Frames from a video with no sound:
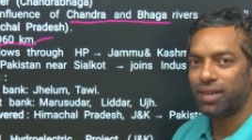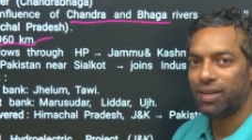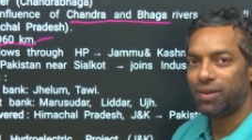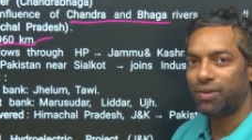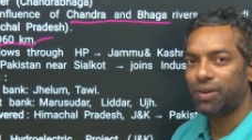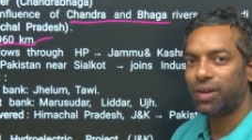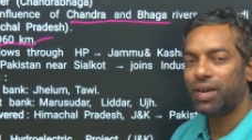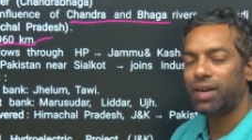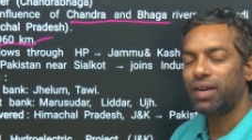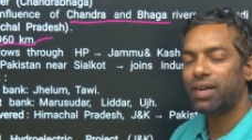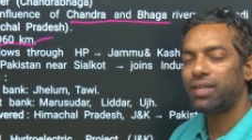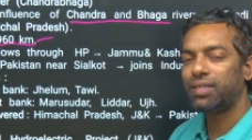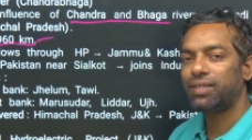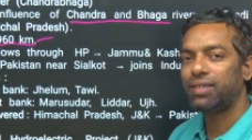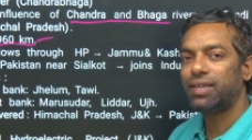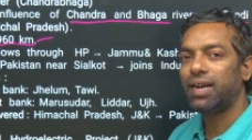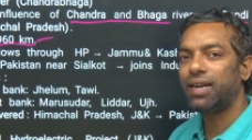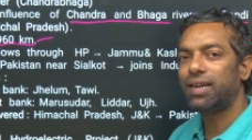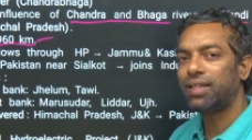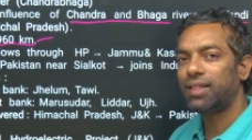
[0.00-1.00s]
Okay, it is
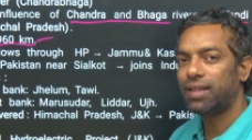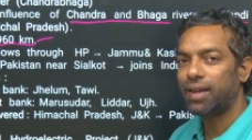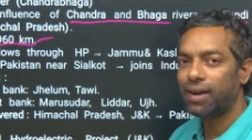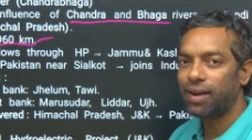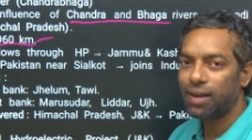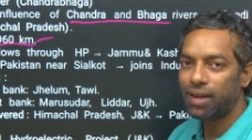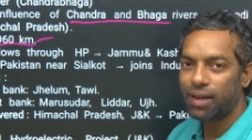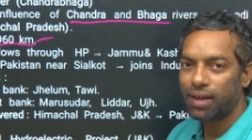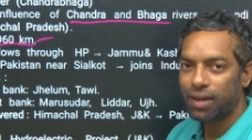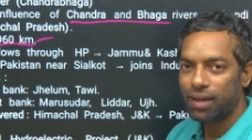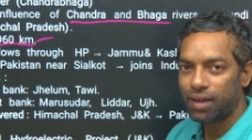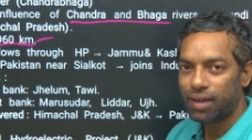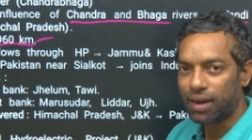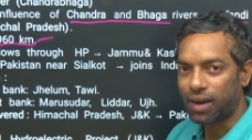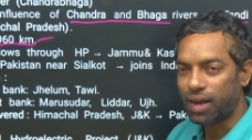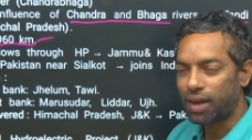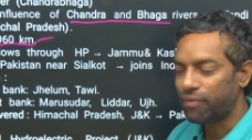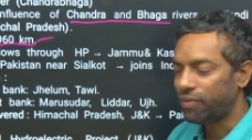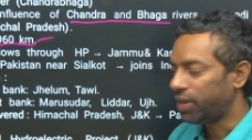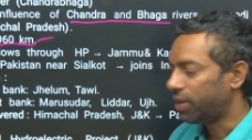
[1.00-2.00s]
greater than
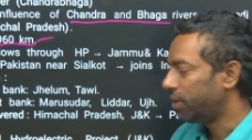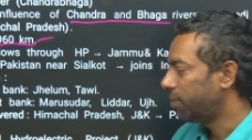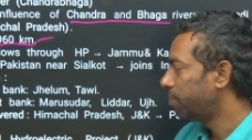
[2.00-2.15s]
Ravi.